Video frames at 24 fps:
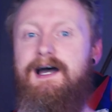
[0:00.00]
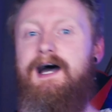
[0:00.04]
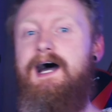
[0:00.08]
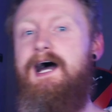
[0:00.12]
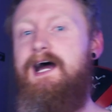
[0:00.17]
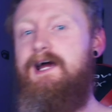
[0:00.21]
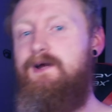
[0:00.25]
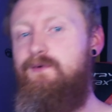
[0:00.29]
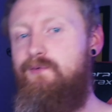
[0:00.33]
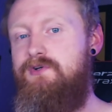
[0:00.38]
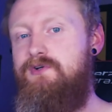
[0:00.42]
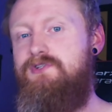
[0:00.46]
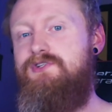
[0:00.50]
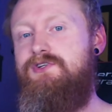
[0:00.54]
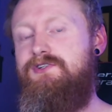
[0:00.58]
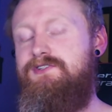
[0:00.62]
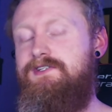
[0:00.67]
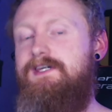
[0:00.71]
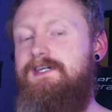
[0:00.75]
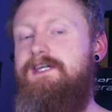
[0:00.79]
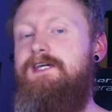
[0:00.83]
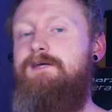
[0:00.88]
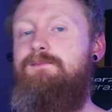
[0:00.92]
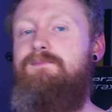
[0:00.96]
I would just
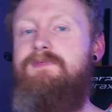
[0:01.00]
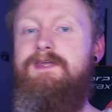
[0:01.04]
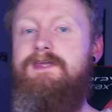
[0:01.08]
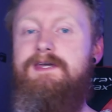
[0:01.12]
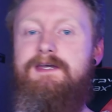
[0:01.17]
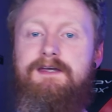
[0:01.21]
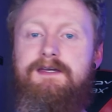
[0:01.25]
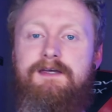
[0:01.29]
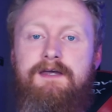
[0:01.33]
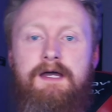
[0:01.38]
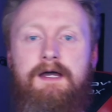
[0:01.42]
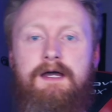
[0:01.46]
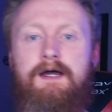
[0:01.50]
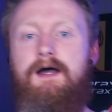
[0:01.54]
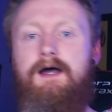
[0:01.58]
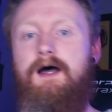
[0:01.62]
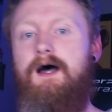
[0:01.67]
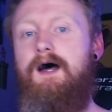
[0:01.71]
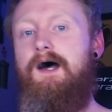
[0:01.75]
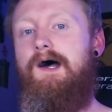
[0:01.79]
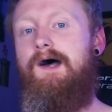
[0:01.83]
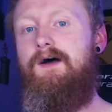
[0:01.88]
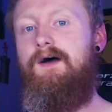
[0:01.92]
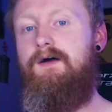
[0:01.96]
keep the
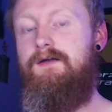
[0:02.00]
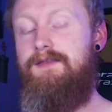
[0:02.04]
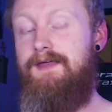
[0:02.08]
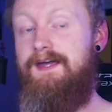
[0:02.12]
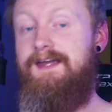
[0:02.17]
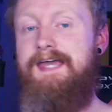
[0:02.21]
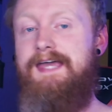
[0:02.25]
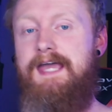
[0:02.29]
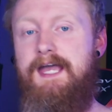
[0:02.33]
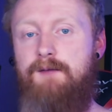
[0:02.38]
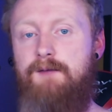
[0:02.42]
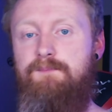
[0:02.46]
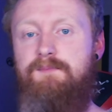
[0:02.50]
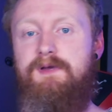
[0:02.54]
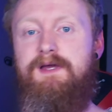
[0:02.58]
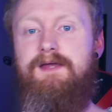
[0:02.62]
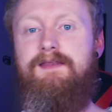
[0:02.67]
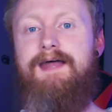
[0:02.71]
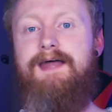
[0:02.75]
camping,